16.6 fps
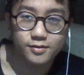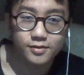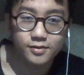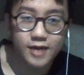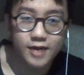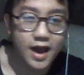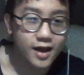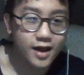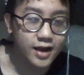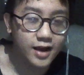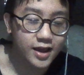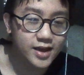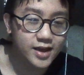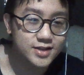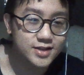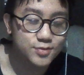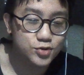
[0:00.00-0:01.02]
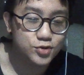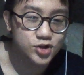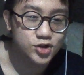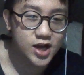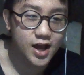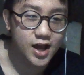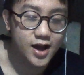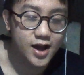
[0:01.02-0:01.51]
yeah, like he's the most
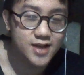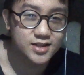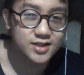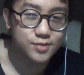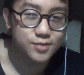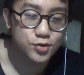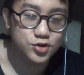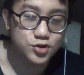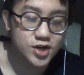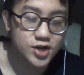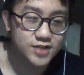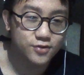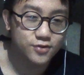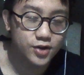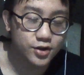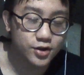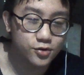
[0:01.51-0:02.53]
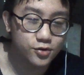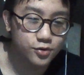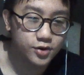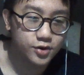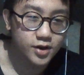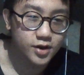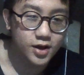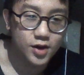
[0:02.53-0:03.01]
attra- isn't the most attractive looking dude,
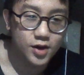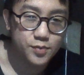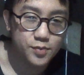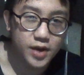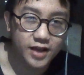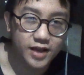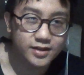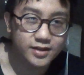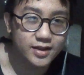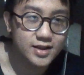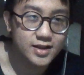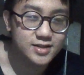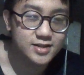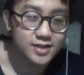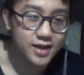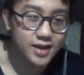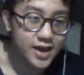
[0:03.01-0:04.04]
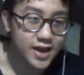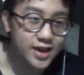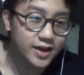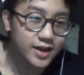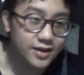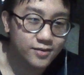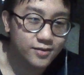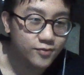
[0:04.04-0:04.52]
but like this he,
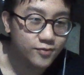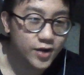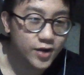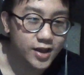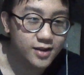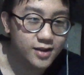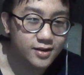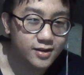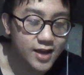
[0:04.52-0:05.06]
he fucking